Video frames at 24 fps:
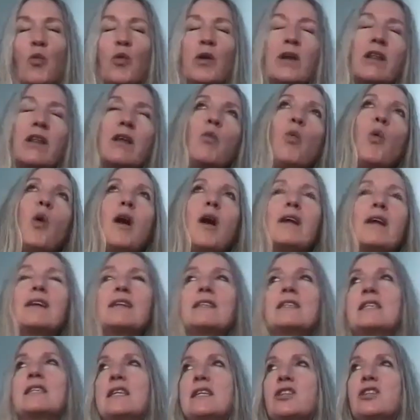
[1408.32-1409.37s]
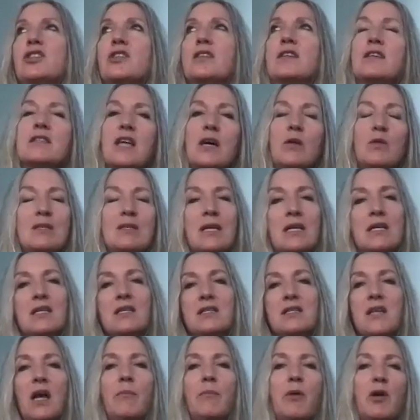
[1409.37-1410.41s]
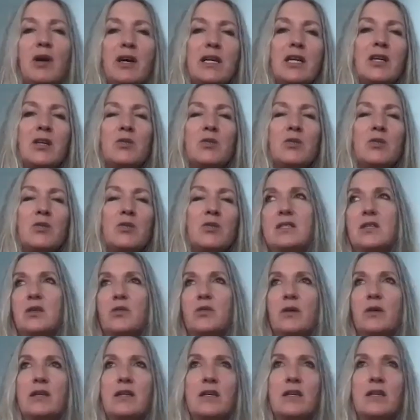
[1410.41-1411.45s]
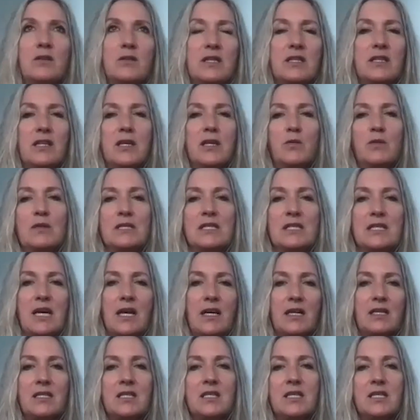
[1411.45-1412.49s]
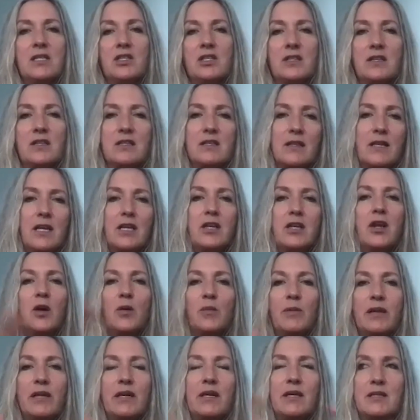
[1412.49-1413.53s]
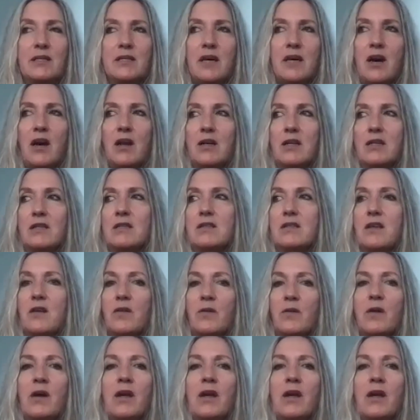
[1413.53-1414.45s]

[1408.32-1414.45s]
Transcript: really want to teach this. I was like, someone who's dealing with sex, teach this, and then nobody taught it. So